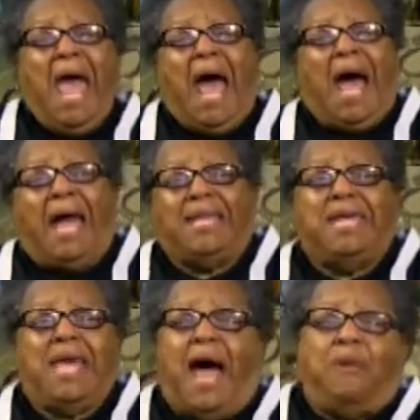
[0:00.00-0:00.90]
I
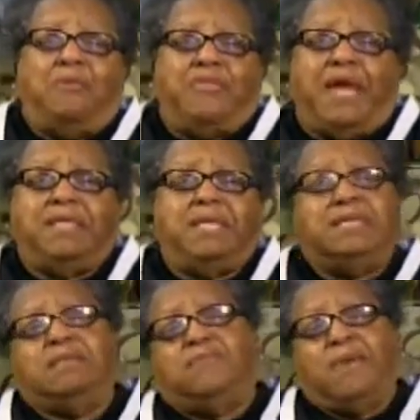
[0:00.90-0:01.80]
tell you, I don't think
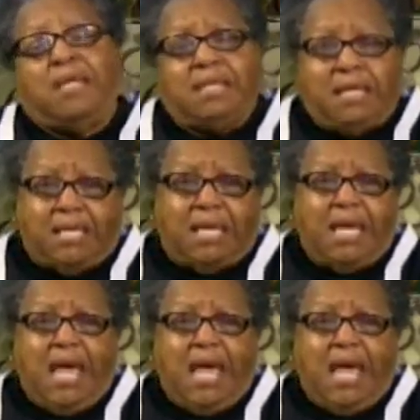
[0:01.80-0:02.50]
Jesus was either.